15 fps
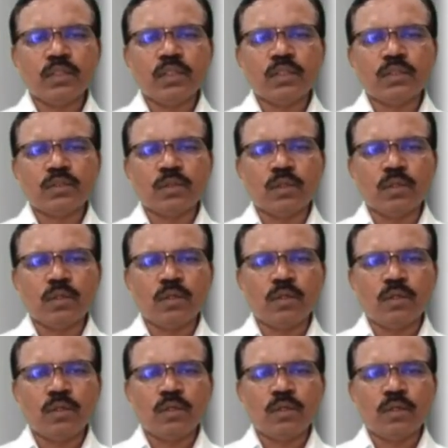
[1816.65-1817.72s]
So
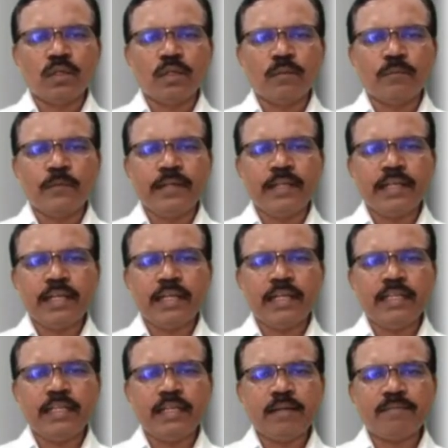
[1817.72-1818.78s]
if we take
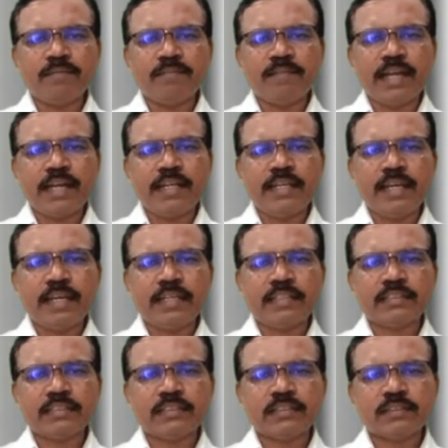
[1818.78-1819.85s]
df by dx